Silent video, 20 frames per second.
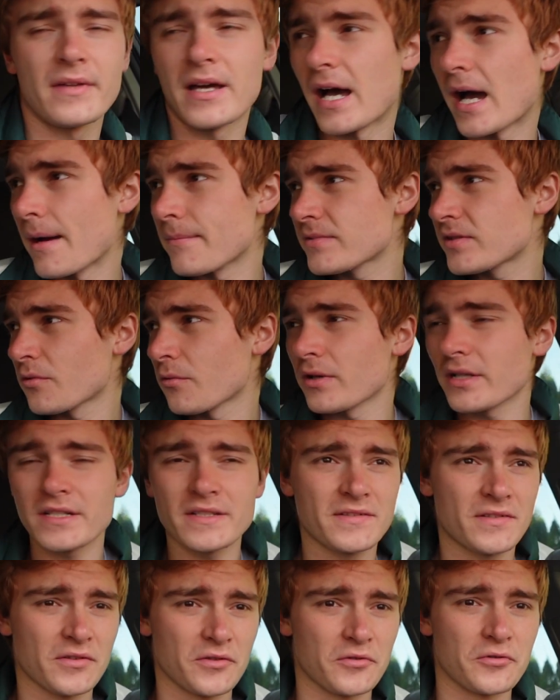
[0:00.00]
I'm
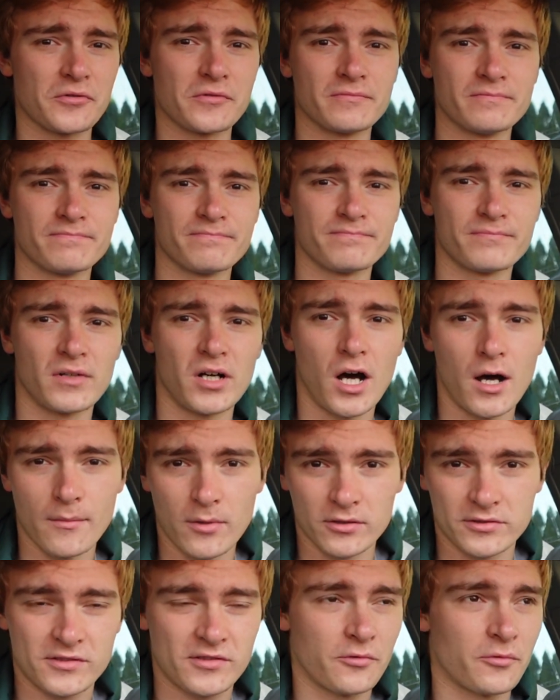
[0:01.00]
22,
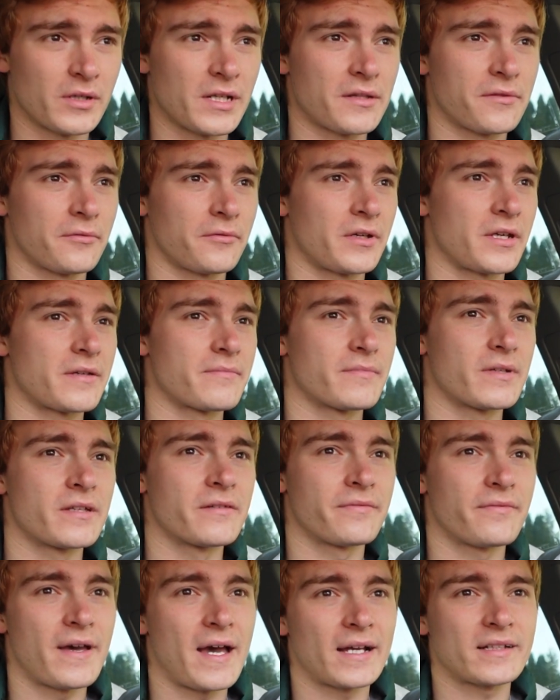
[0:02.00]
almost 23.
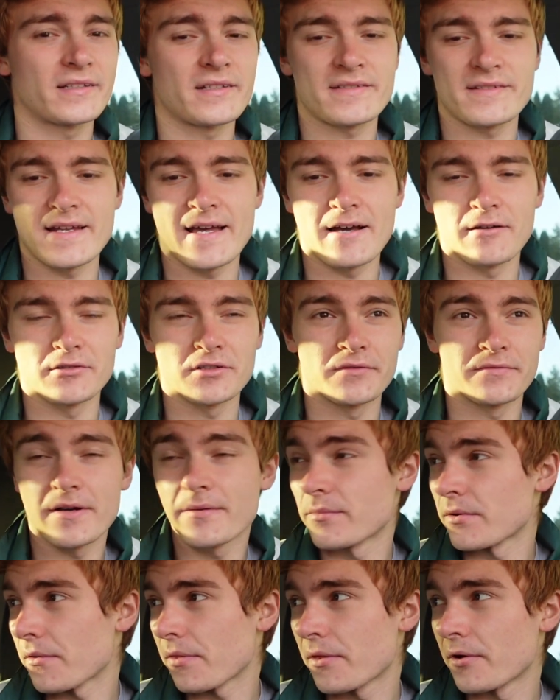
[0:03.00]
In fact, it's now
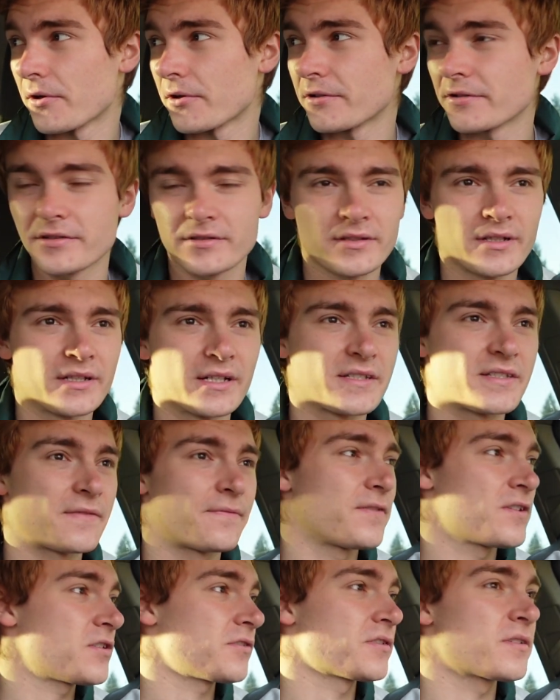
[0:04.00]
November 3rd, and it's
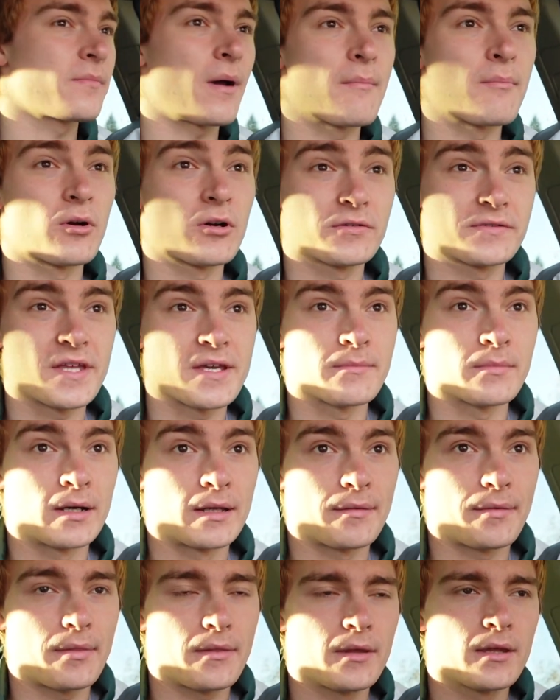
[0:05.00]
officially my birthday
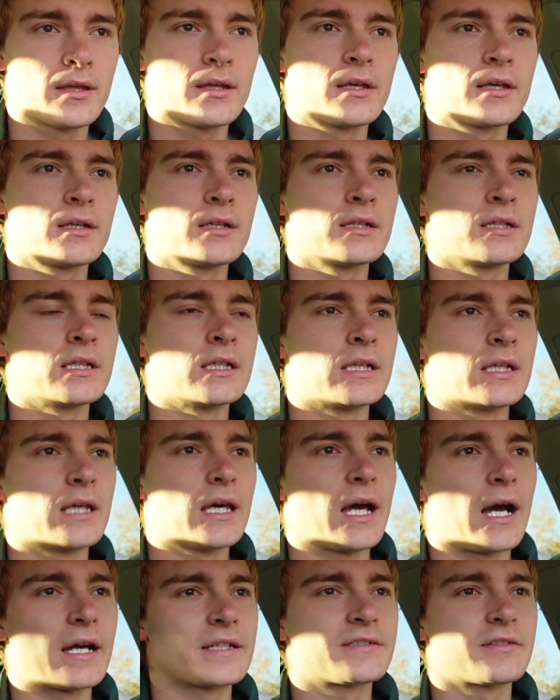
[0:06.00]
month.
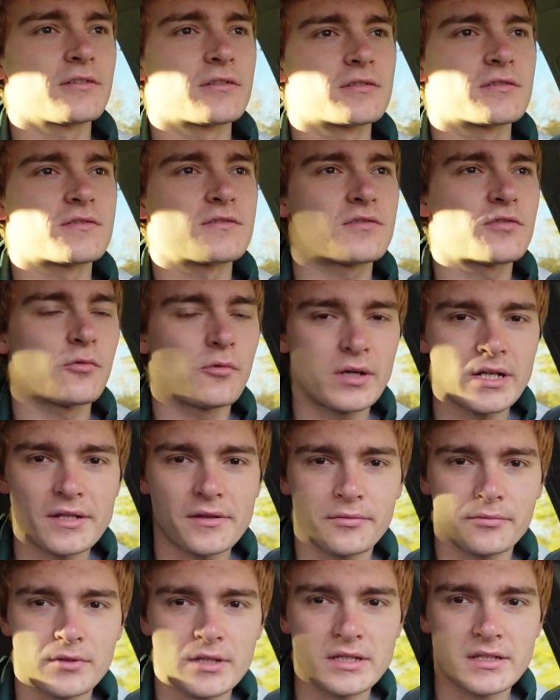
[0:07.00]
I turned
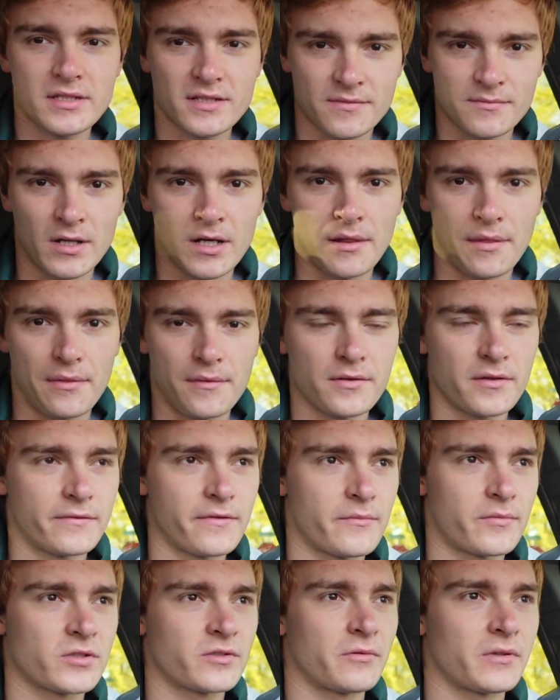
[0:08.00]
23 this month,
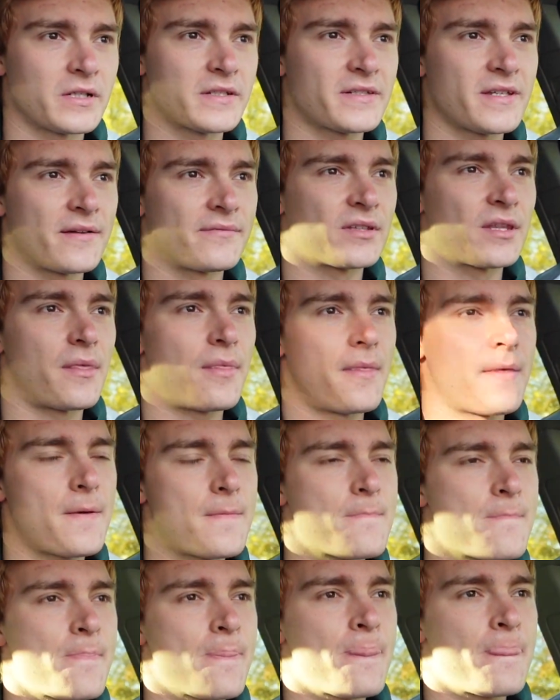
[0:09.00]
November
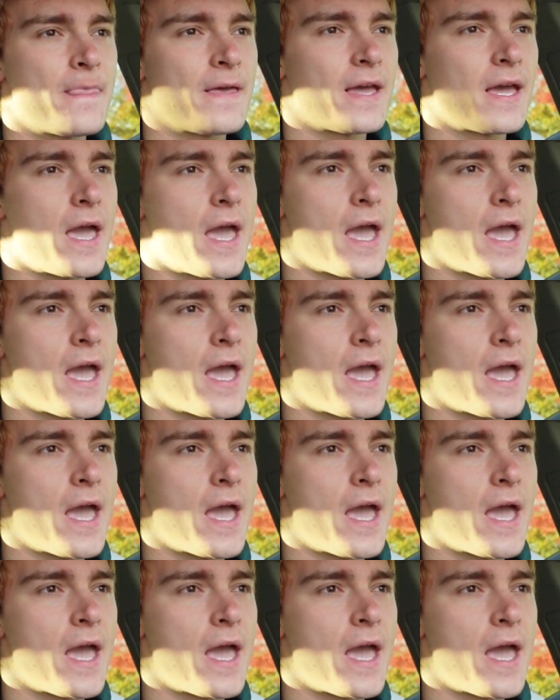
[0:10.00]
27th.